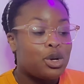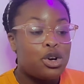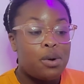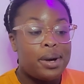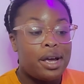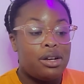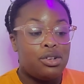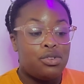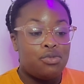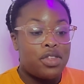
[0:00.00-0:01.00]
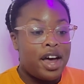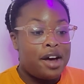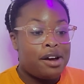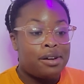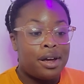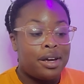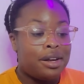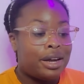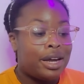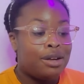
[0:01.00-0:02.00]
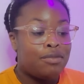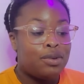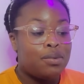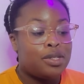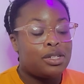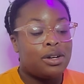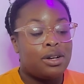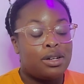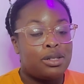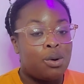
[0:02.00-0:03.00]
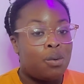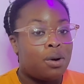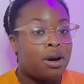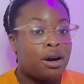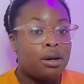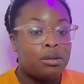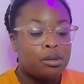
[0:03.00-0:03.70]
go ahead and do that. Like any influencers or